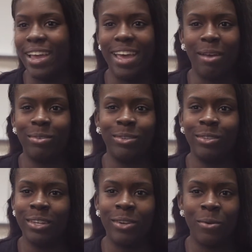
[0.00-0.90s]

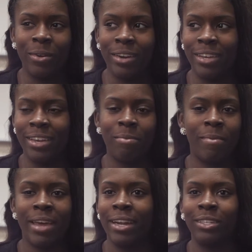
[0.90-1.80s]
Absolutely nowhere. You get a
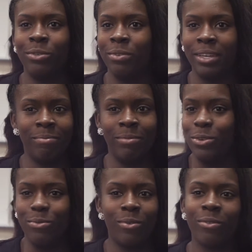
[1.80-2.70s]
bad attitude with him, you
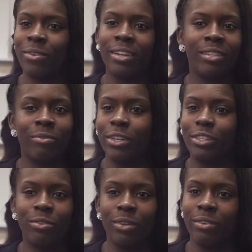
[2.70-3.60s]
won't run in the race
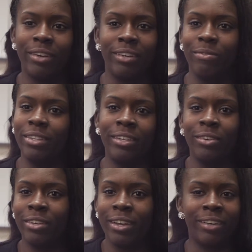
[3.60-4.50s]
you want to run with. You're
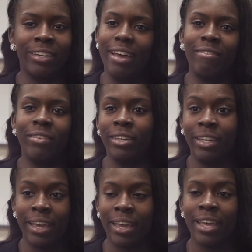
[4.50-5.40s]
not going to have a good day.